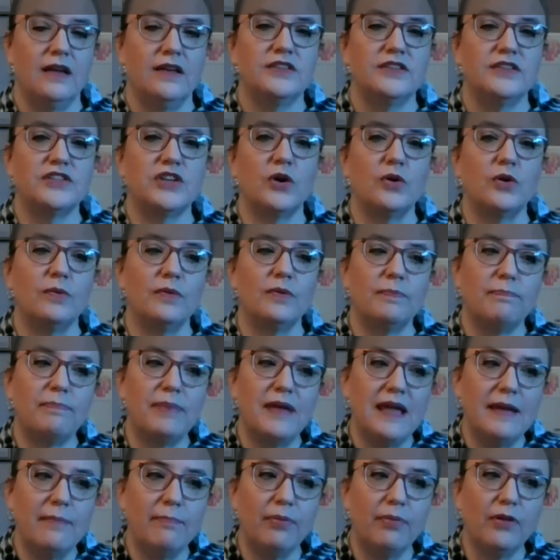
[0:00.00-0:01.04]
So
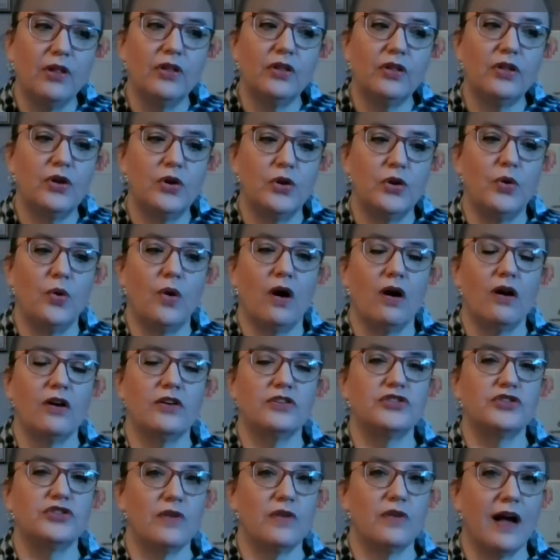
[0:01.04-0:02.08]
people who are
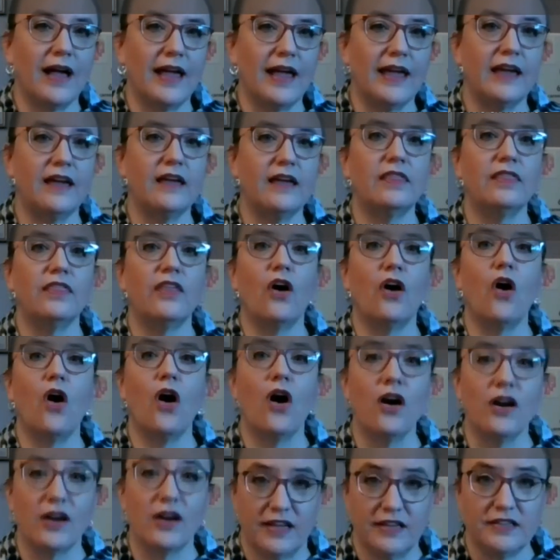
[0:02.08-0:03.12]
trying the
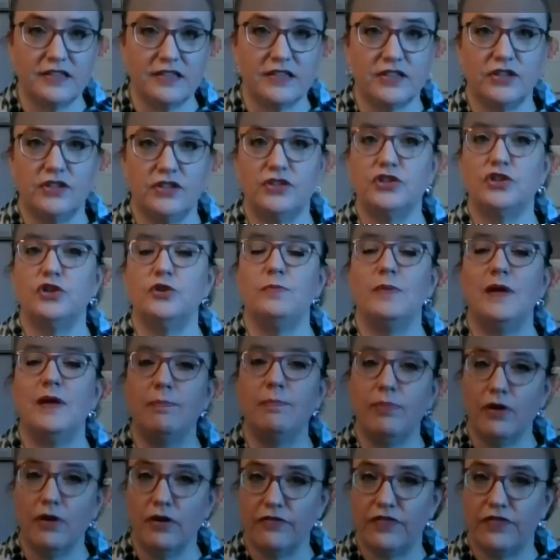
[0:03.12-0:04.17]
hardest to be
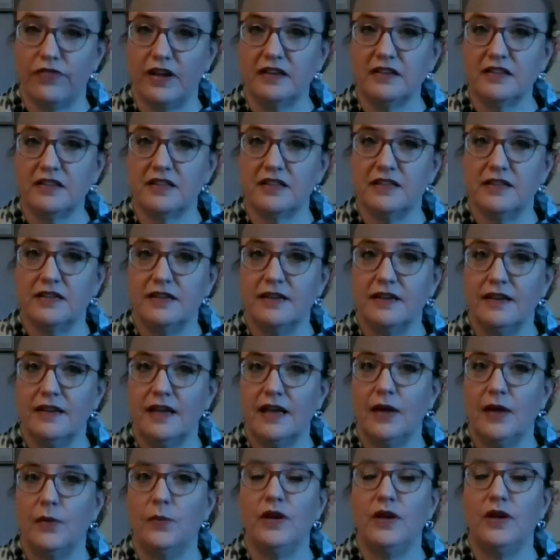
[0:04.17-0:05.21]
perfect,
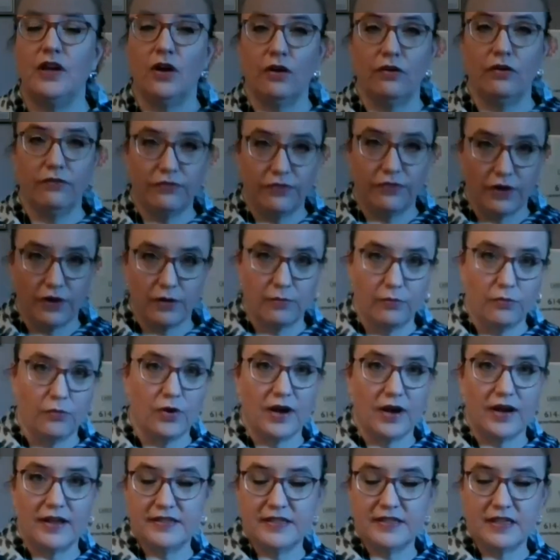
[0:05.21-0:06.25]
and we know from
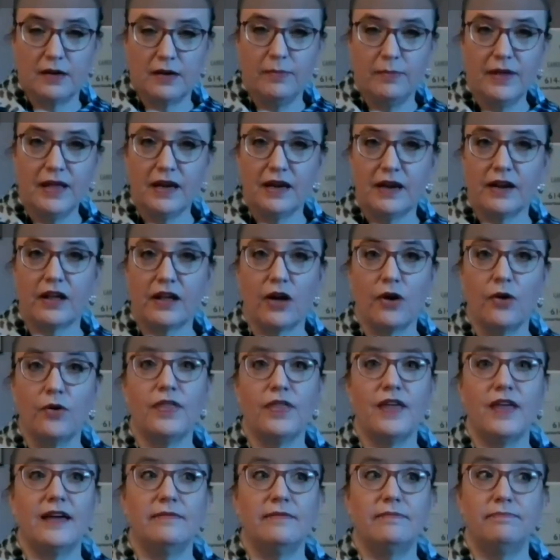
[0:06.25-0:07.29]
what I said a minute ago
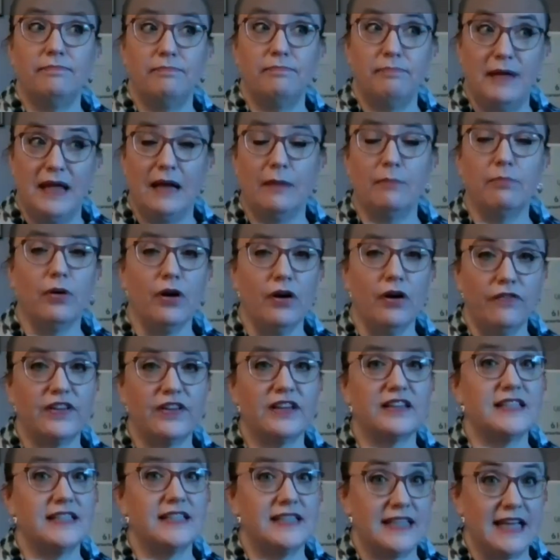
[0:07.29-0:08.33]
that being
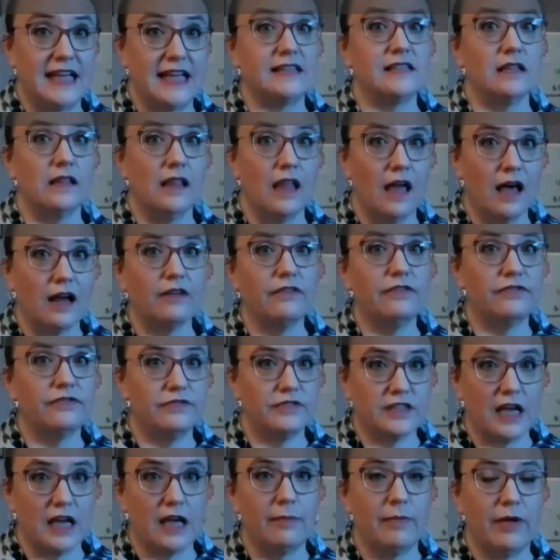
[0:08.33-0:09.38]
perfect takes a lot of
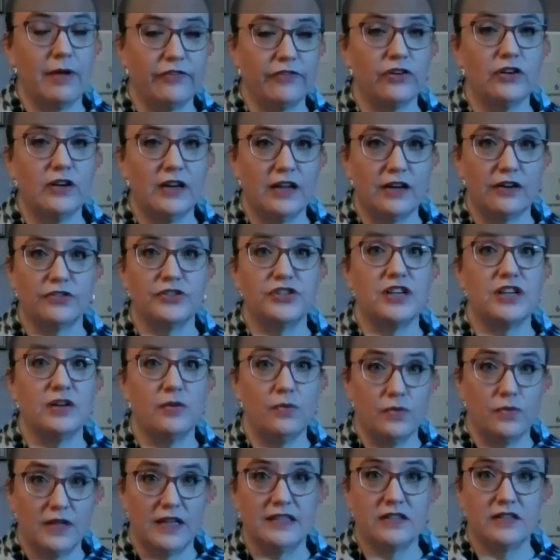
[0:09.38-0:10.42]
time, effort, and energy.
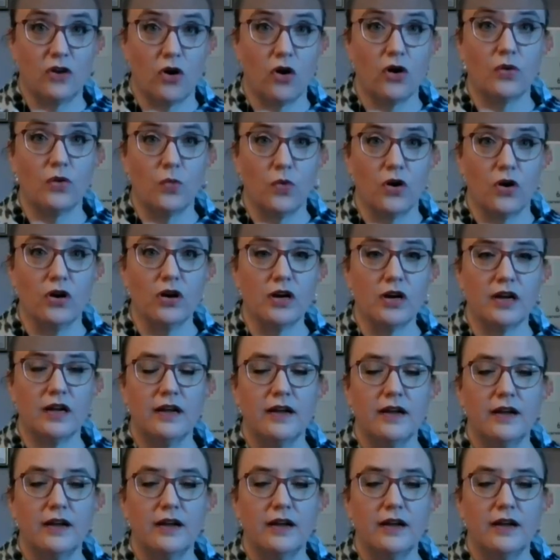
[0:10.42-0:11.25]
It's hard work.